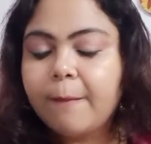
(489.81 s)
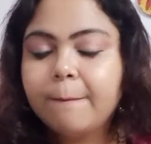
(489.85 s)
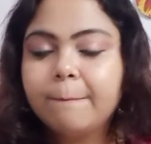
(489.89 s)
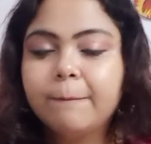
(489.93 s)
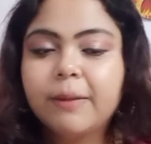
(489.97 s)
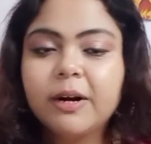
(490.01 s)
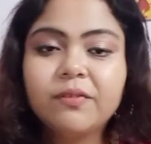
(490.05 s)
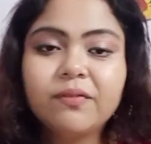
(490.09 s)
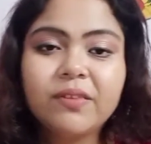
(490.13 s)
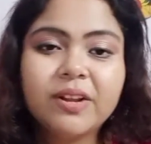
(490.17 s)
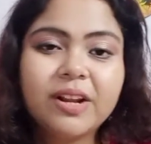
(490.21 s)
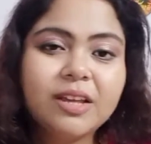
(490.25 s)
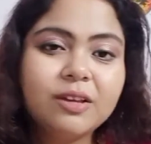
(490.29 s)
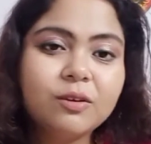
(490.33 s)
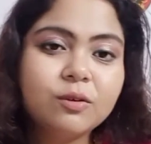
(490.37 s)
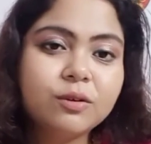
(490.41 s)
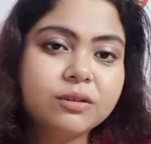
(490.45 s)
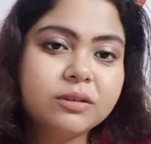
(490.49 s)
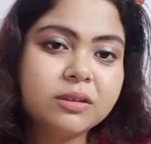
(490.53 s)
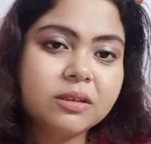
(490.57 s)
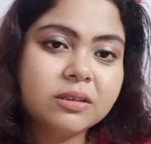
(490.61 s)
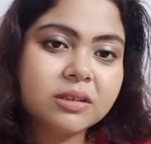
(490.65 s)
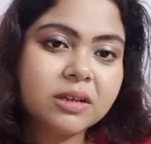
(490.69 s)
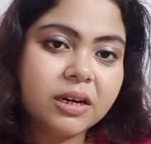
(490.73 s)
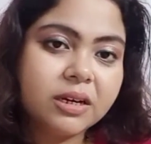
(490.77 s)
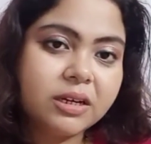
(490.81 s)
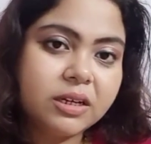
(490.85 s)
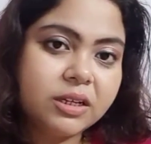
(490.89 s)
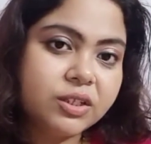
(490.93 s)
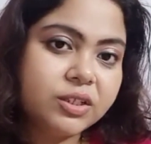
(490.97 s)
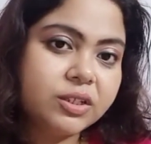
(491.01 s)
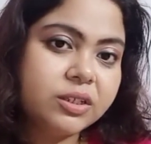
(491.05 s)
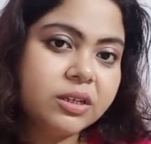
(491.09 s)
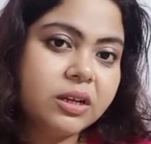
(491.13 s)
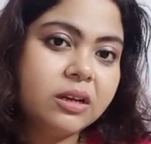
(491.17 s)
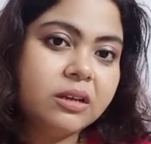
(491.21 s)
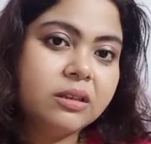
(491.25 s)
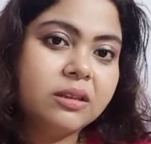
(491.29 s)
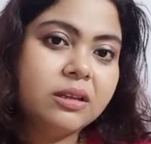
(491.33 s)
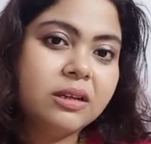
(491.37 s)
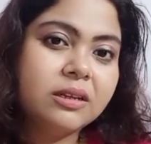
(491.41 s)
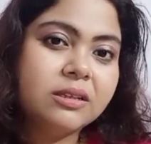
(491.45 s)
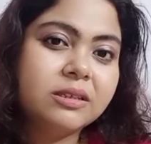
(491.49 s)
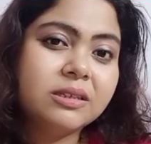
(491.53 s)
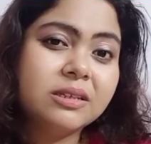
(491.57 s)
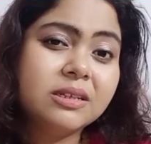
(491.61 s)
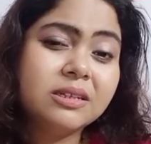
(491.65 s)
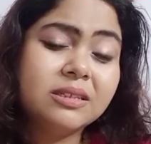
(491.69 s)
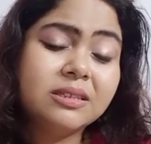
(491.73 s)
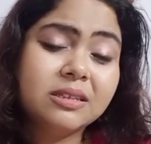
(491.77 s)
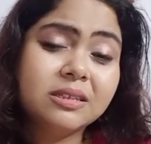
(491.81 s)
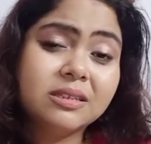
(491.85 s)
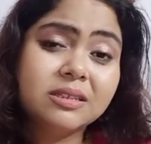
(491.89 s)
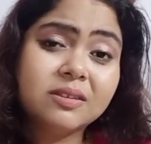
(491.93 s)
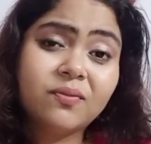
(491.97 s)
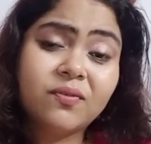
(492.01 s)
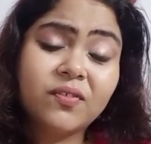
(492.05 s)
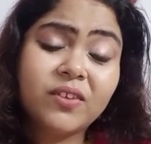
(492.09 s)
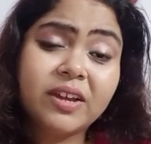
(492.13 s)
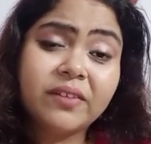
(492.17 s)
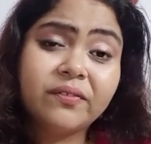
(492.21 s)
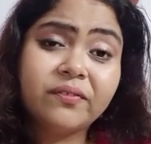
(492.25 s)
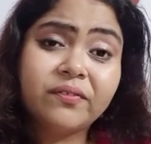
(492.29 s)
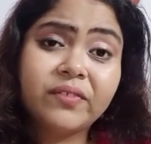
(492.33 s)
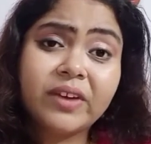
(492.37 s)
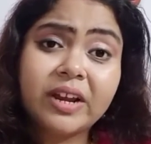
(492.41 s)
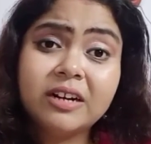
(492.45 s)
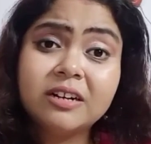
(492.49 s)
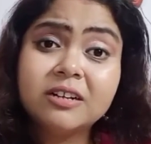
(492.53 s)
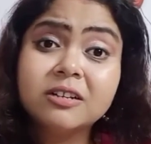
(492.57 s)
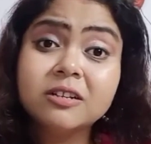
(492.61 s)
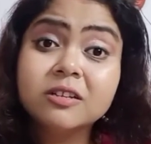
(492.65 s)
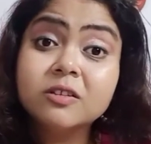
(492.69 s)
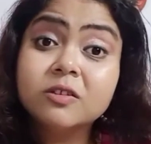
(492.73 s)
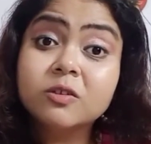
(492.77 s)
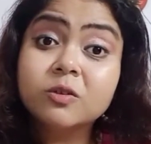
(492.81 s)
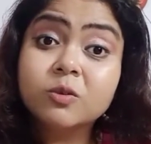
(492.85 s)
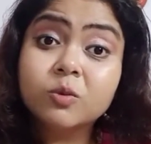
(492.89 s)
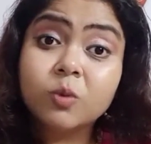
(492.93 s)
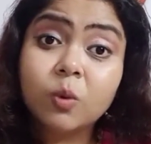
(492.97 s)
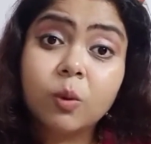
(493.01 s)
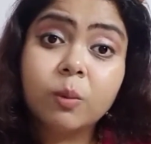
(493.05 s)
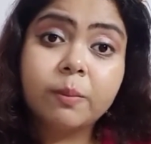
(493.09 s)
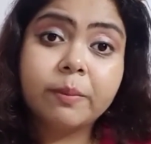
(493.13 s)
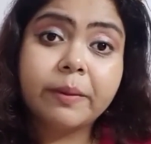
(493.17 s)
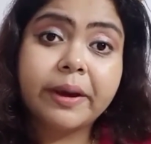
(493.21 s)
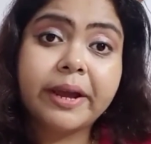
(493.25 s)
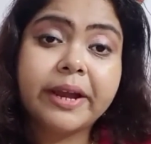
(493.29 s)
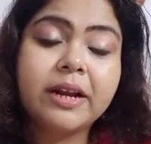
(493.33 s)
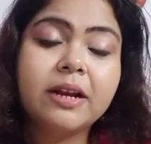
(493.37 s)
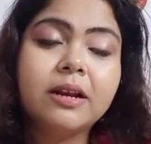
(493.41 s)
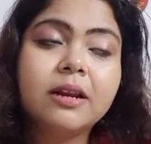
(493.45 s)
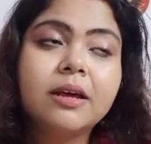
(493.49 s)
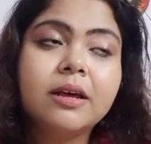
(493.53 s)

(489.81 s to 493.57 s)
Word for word: But when I used this conditioner, this, this felt so mild